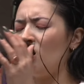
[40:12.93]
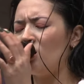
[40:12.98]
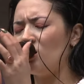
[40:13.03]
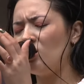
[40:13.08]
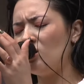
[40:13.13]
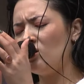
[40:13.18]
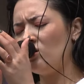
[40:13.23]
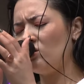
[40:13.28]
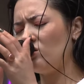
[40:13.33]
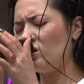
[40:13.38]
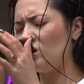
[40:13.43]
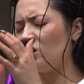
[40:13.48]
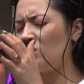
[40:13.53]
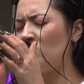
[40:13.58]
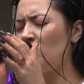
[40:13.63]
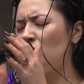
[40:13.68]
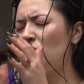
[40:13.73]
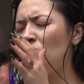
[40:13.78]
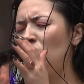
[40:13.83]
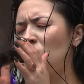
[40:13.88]
If
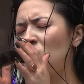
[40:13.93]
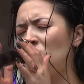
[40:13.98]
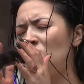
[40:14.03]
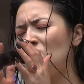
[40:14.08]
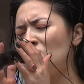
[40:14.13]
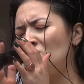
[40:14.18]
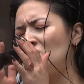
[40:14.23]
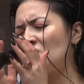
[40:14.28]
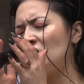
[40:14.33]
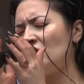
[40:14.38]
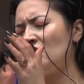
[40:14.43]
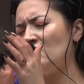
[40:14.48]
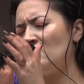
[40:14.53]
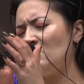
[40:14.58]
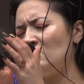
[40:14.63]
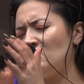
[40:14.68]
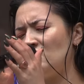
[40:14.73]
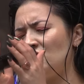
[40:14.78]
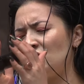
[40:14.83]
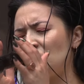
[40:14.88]
you could
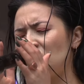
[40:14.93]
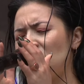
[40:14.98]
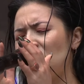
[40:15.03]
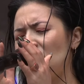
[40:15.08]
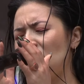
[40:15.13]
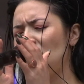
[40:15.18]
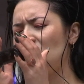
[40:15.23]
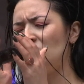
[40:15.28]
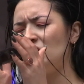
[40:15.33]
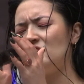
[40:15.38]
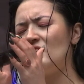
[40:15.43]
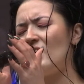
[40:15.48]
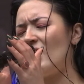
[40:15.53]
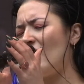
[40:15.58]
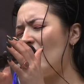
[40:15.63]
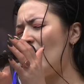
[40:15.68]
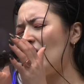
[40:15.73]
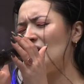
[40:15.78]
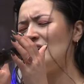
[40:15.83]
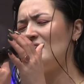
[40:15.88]
clearly see the
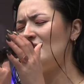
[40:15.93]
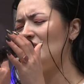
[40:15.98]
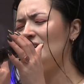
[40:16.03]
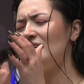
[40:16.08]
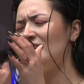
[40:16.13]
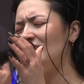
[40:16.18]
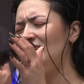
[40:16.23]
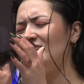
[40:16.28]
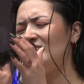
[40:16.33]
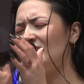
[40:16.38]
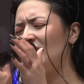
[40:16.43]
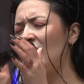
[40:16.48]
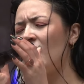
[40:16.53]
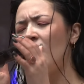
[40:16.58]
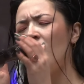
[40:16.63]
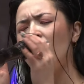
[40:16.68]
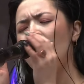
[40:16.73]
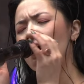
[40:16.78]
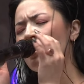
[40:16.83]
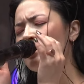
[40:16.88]
dark
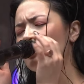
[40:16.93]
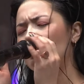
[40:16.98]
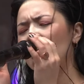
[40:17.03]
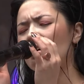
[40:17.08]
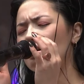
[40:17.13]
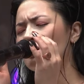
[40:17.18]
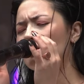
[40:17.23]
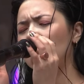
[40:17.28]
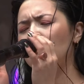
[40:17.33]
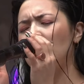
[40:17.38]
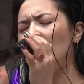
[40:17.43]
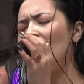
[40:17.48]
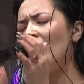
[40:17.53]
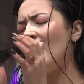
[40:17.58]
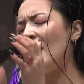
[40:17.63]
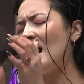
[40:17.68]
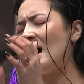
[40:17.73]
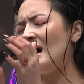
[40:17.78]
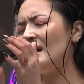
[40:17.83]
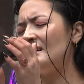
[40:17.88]
that I'm
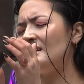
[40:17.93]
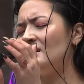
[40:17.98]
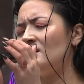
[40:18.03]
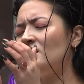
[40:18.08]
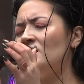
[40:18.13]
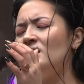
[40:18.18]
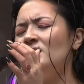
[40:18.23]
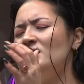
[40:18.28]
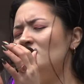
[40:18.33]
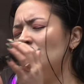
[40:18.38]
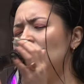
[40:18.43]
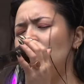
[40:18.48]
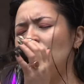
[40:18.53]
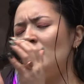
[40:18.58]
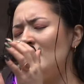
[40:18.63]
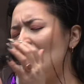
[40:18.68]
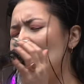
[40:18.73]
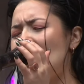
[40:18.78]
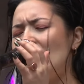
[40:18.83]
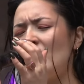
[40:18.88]
hiding in
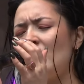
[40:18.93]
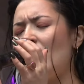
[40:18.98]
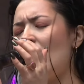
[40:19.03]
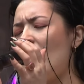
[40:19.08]
my